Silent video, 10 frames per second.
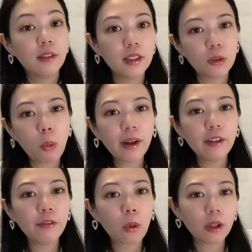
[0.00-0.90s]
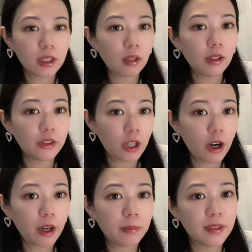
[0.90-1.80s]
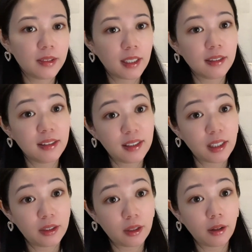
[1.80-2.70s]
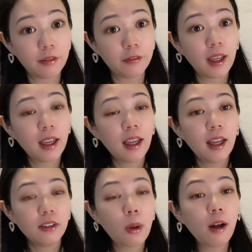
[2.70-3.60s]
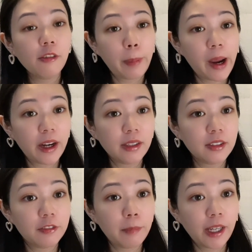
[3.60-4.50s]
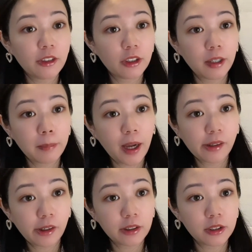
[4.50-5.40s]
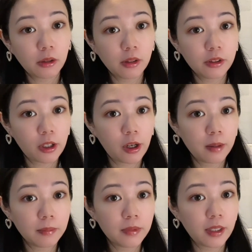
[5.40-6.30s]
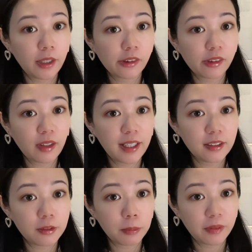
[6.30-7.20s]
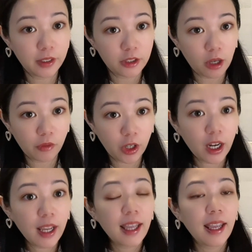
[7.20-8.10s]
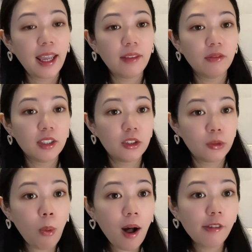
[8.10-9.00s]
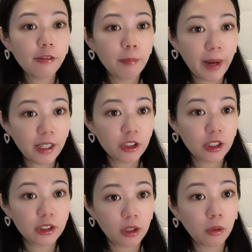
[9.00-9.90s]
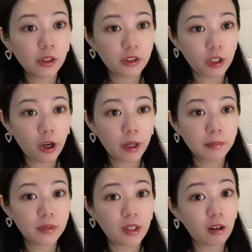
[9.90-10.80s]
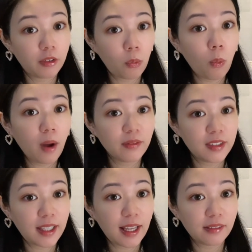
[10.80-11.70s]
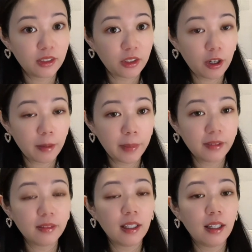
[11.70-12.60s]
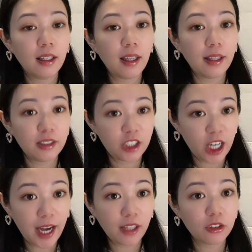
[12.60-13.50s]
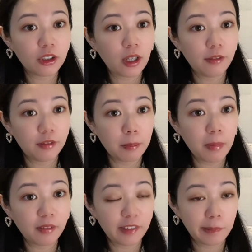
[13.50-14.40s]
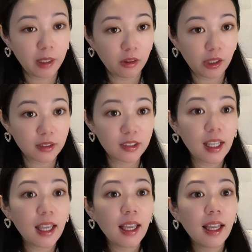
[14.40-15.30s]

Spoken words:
The 24 solar terms consist of 12 pairs of major and minor solar terms interlaced with each other. And the 12 major solar terms are the ones that determine the change of the month pillars.